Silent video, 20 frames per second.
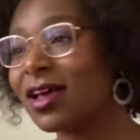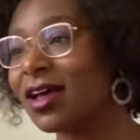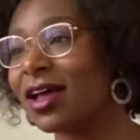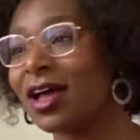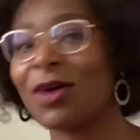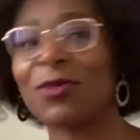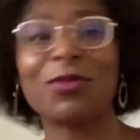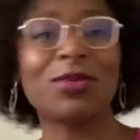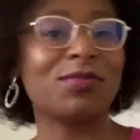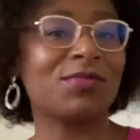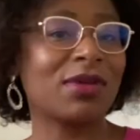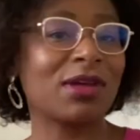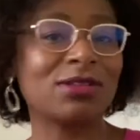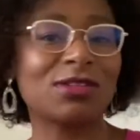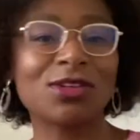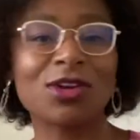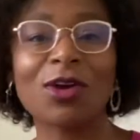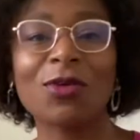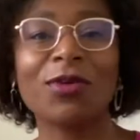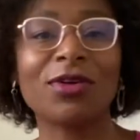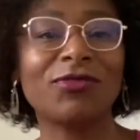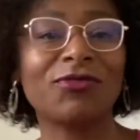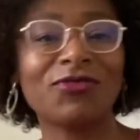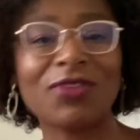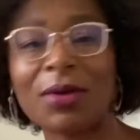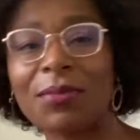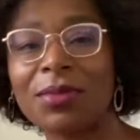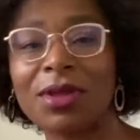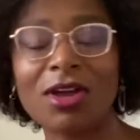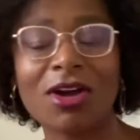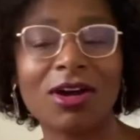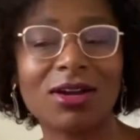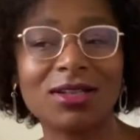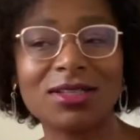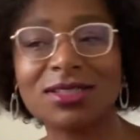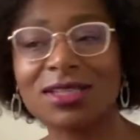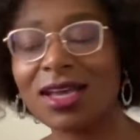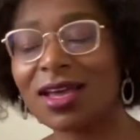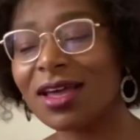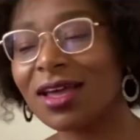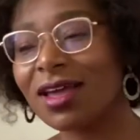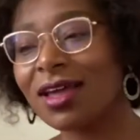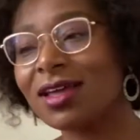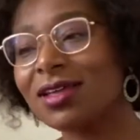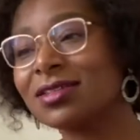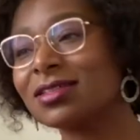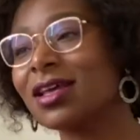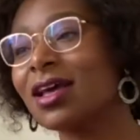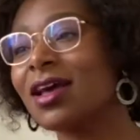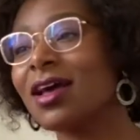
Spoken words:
I want to be able to go on family holidays.